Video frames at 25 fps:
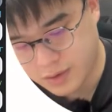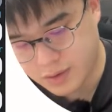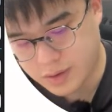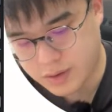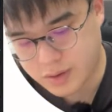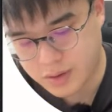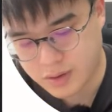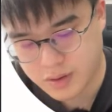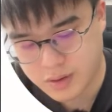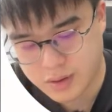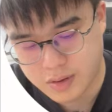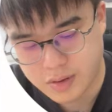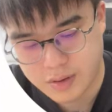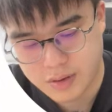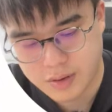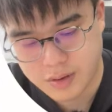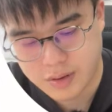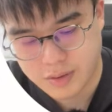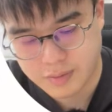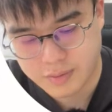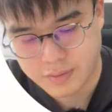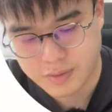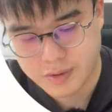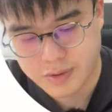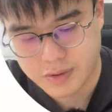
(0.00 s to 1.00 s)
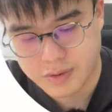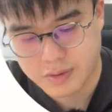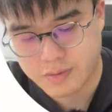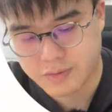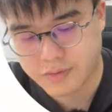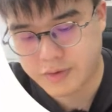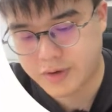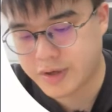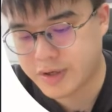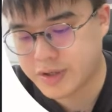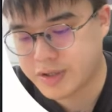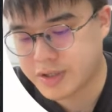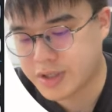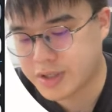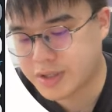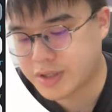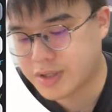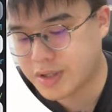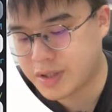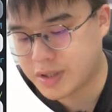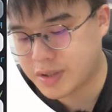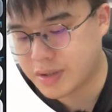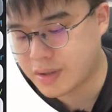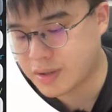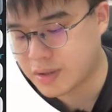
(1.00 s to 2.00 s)
Okay, I'm gonna
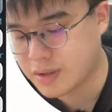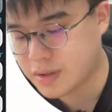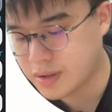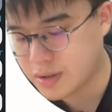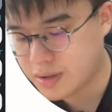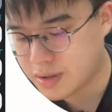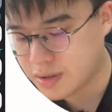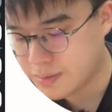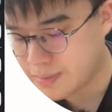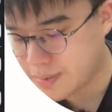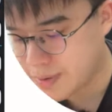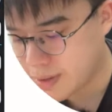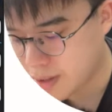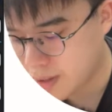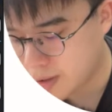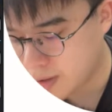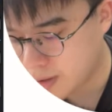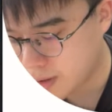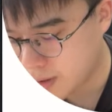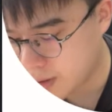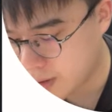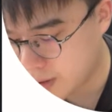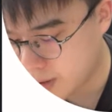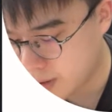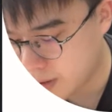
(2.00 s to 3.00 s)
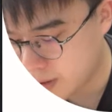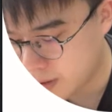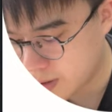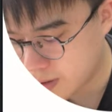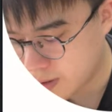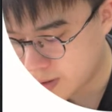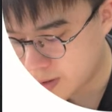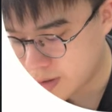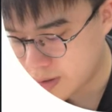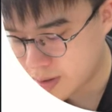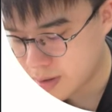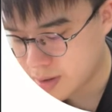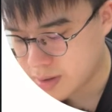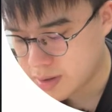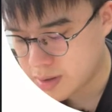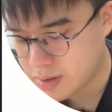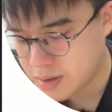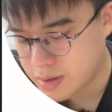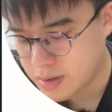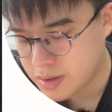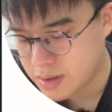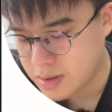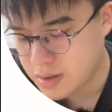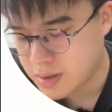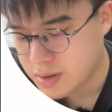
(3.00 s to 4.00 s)
readjust it a little bit.
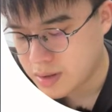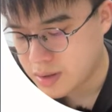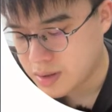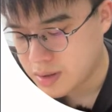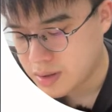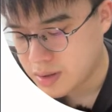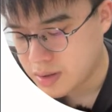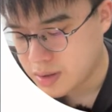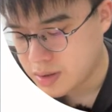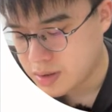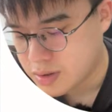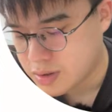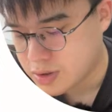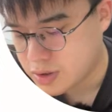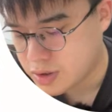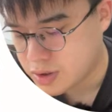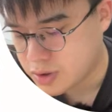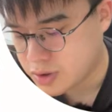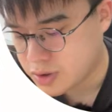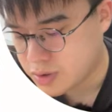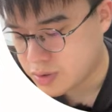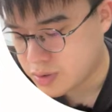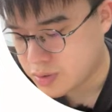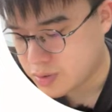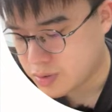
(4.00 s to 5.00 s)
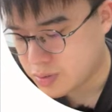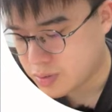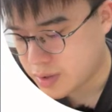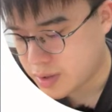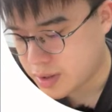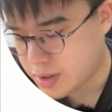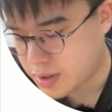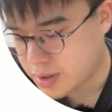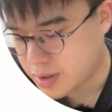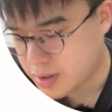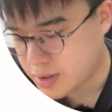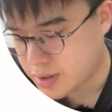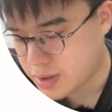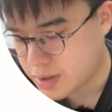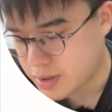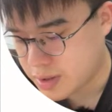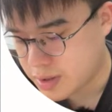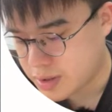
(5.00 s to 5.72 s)
Show that it